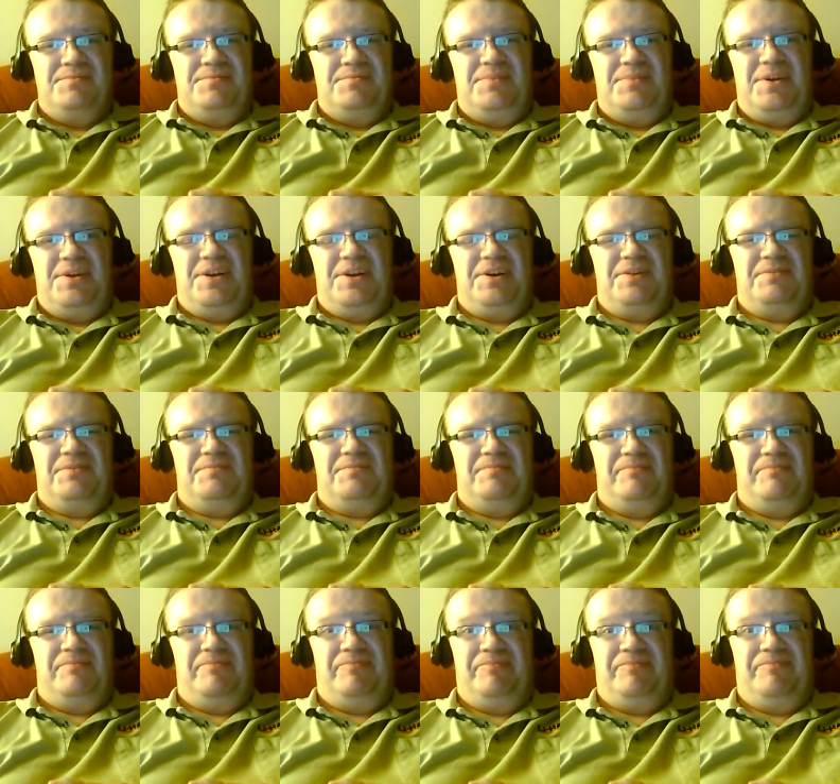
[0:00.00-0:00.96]
you know,
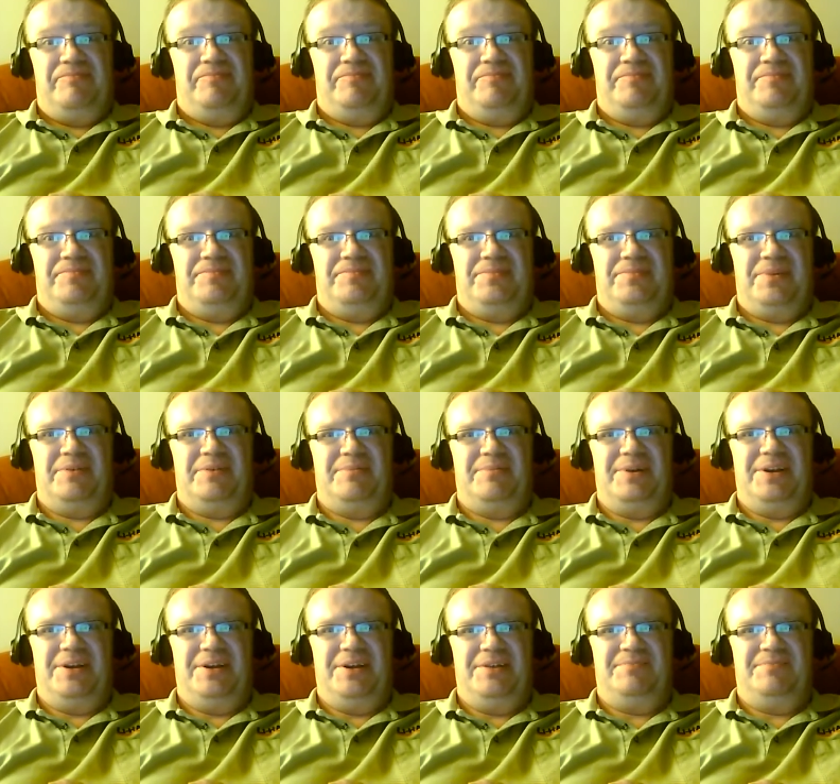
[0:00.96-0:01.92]

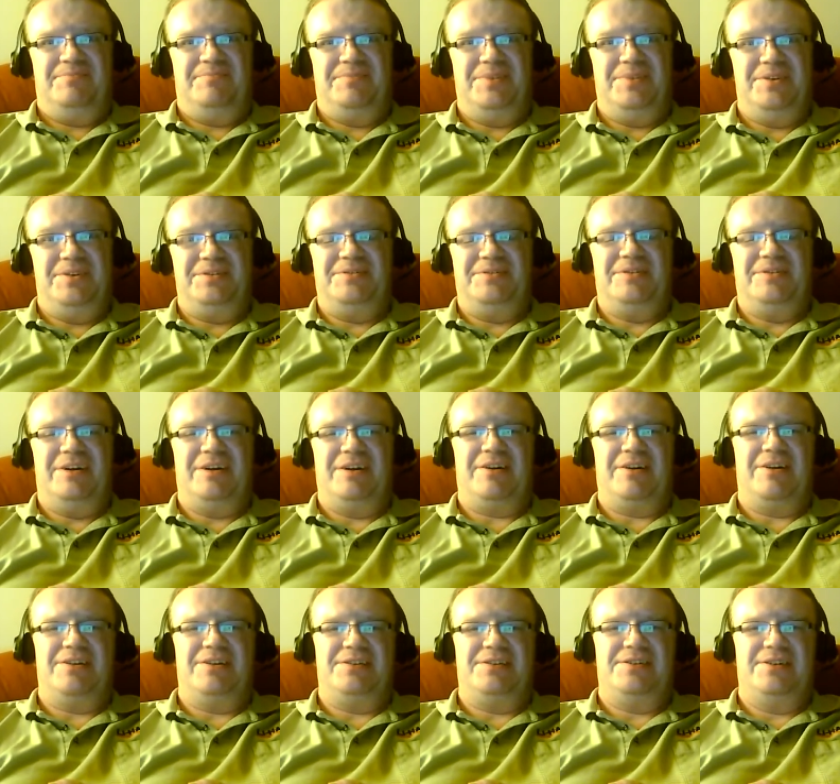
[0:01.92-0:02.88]
nobody knew I
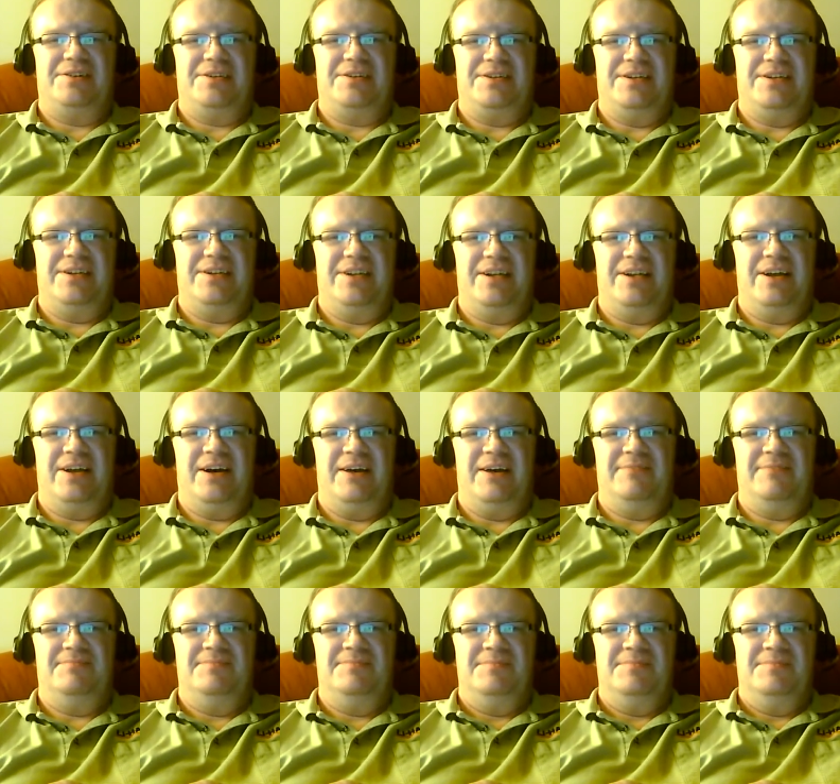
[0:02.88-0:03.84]
cross dressed at the
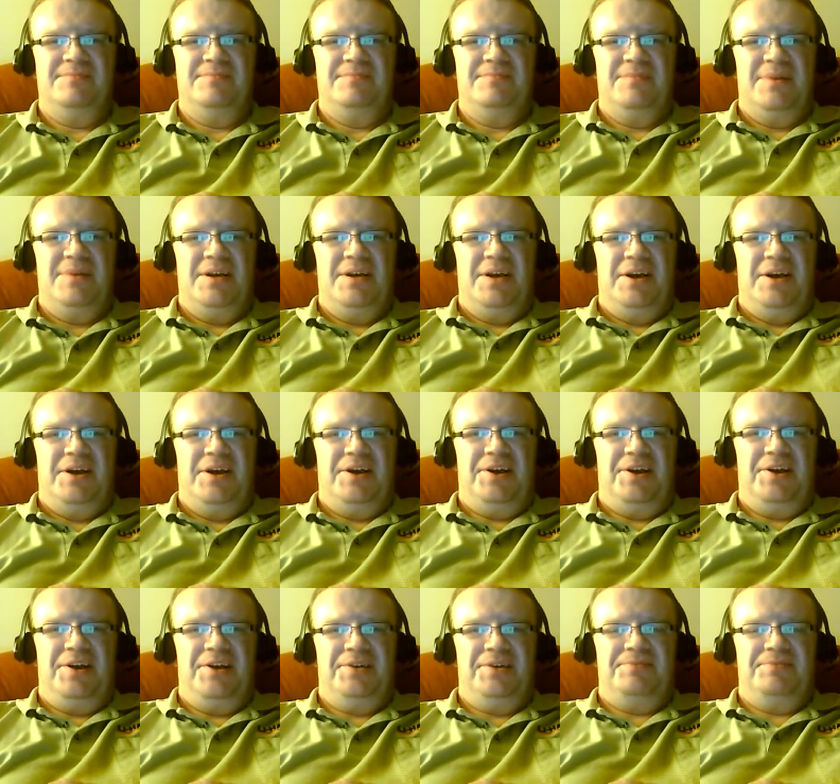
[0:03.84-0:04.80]
time.
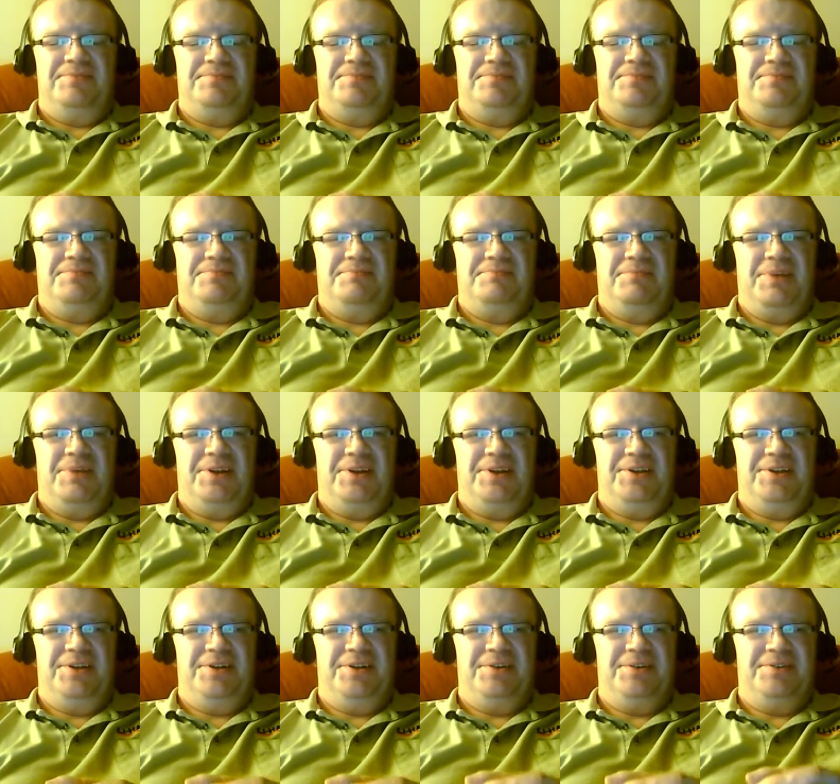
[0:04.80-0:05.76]
Uh,
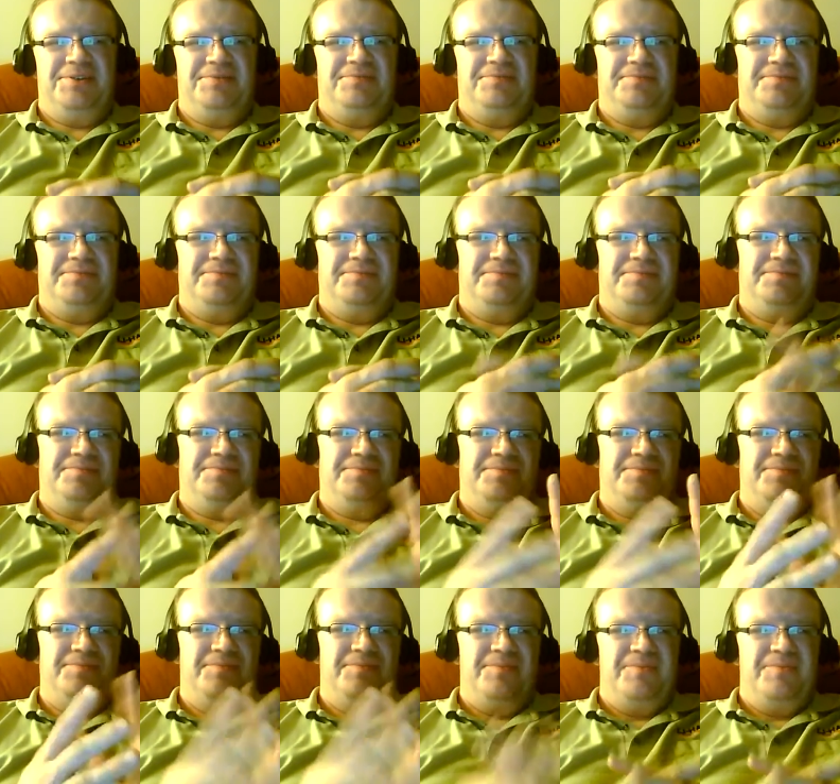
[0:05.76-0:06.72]
and uh,
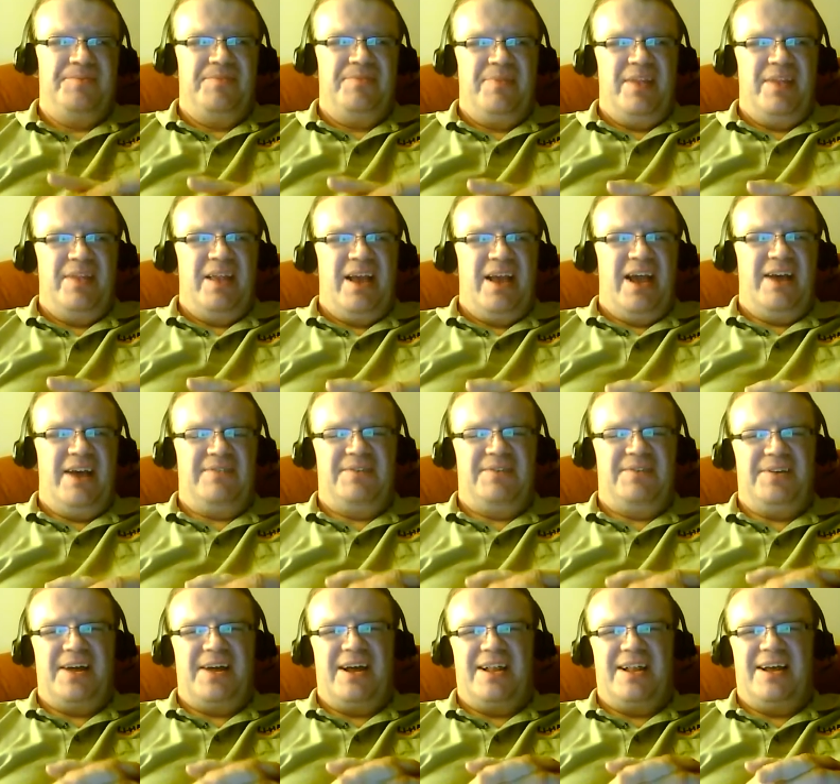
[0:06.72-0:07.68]

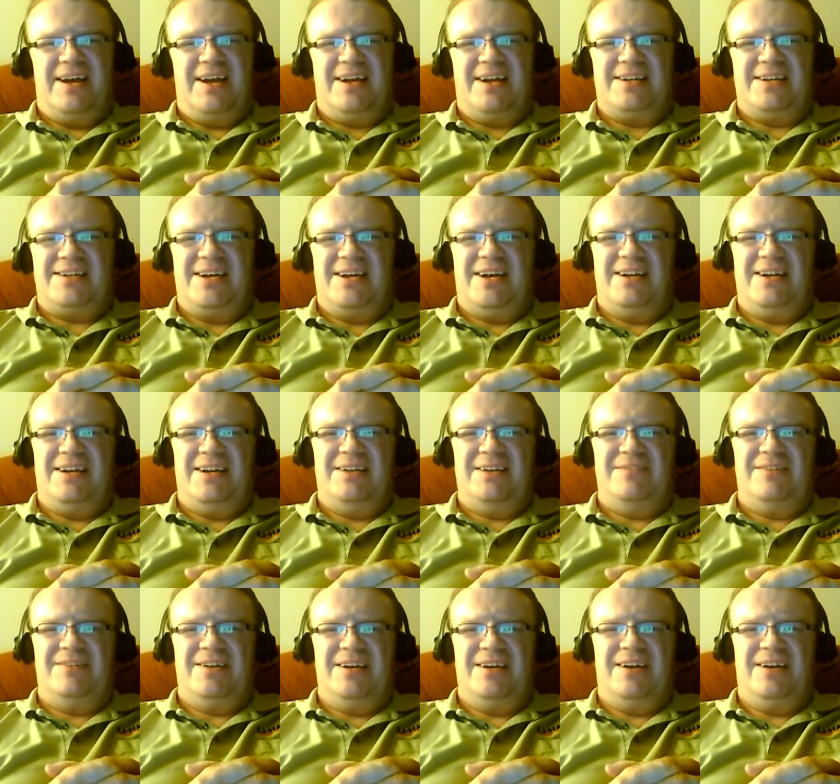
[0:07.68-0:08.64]
after that, like I say, I didn't
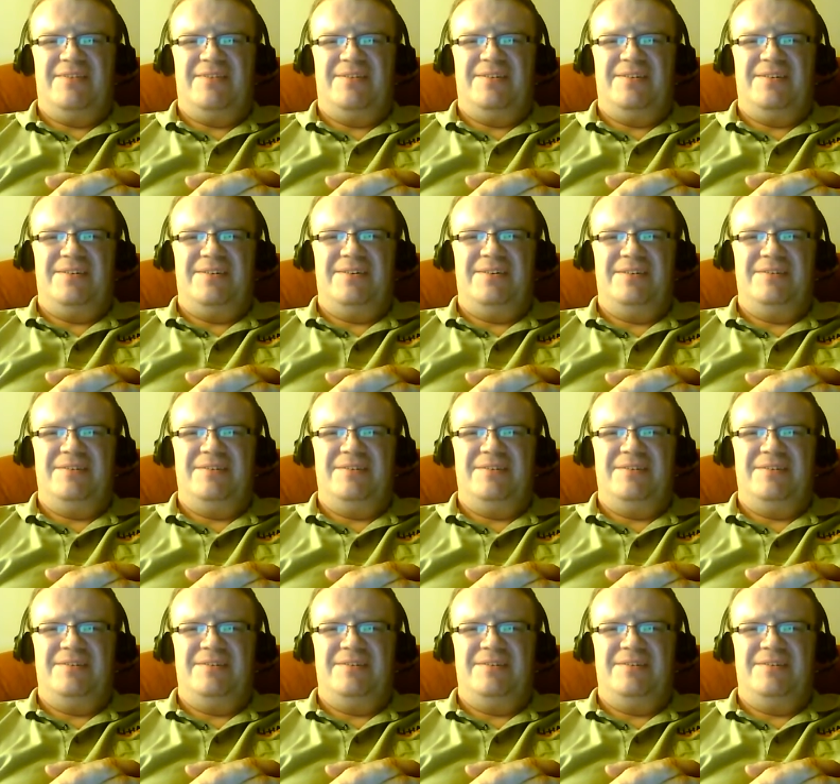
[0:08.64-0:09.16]
really ever.